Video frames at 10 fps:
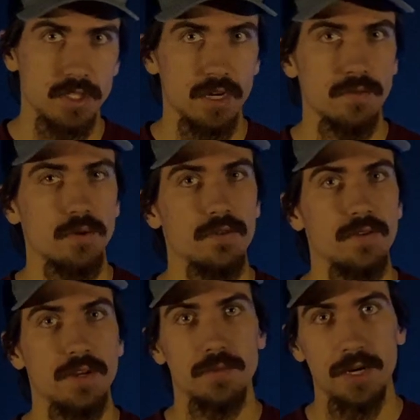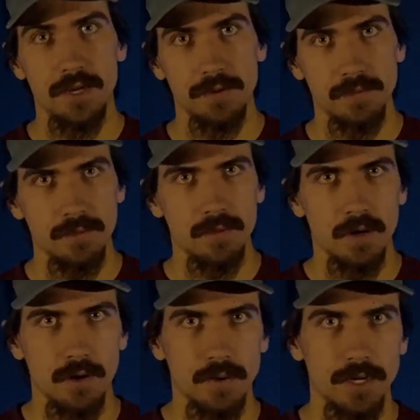software-defined radio
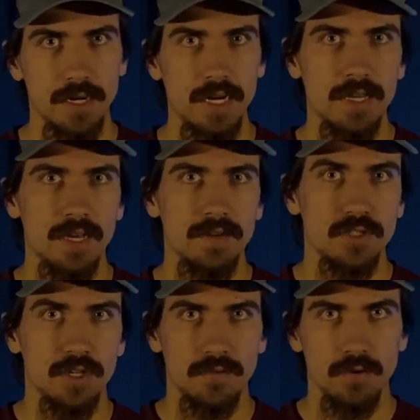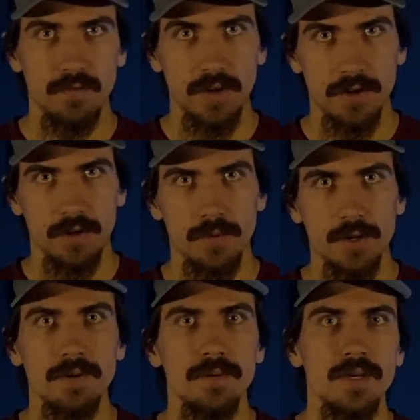hardware, and any kind of software-defined
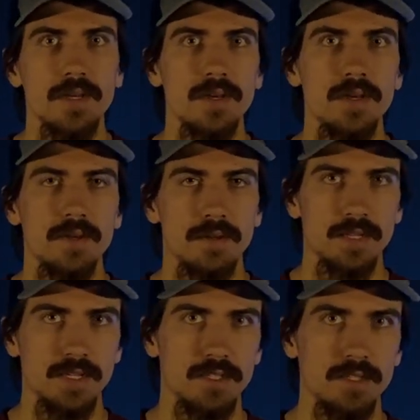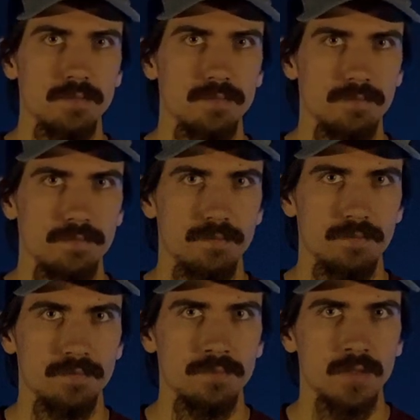hardware, needs
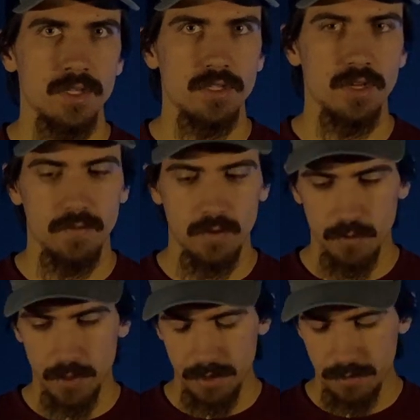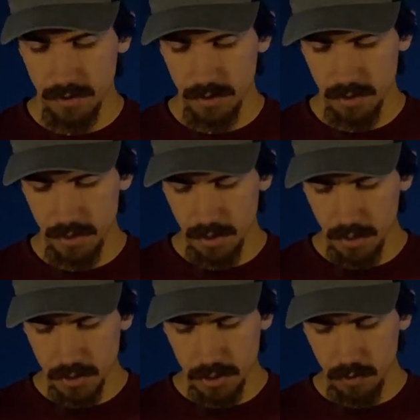software to run.
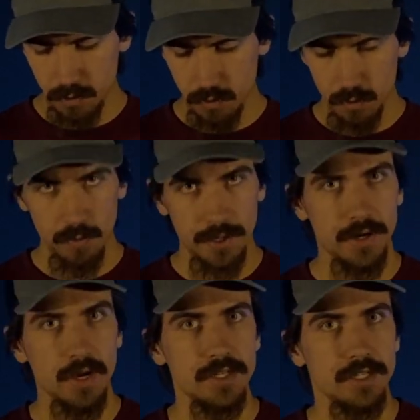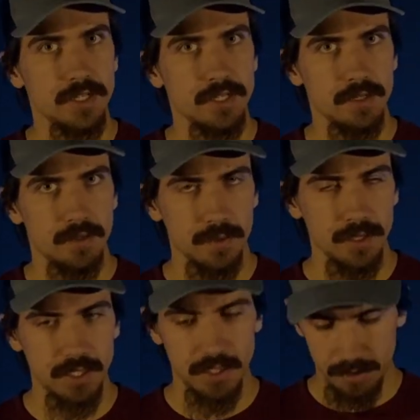So we are not just
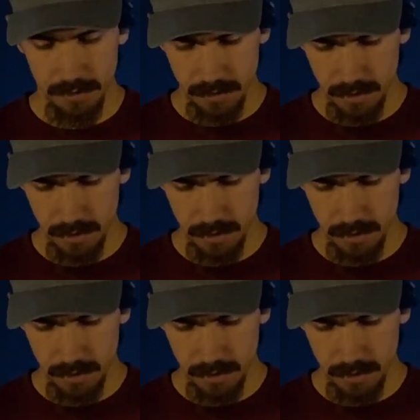releasing